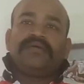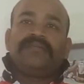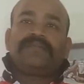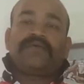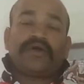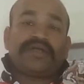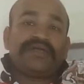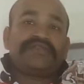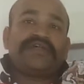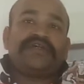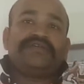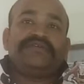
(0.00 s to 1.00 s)
Blocking
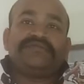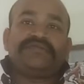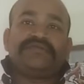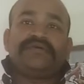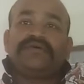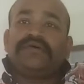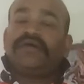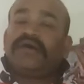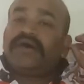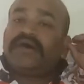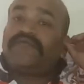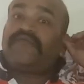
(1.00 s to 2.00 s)
strategies.
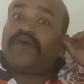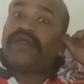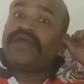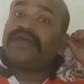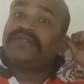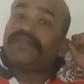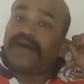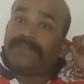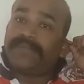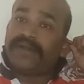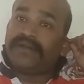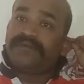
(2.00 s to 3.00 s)
For
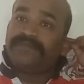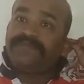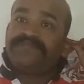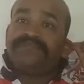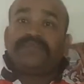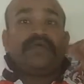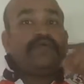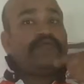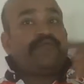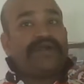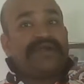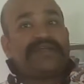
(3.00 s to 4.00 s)
example,
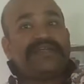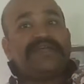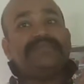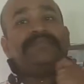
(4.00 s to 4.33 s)
one team